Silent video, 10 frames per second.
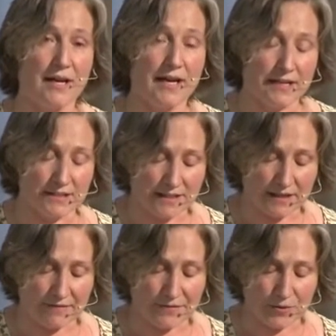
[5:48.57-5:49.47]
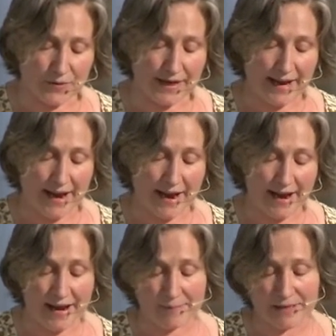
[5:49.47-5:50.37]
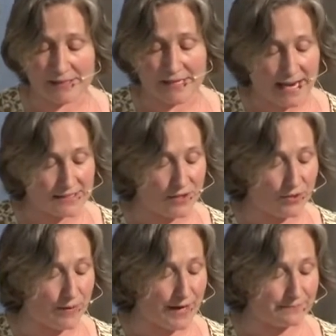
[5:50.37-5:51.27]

instead of viewing Amos as a threat?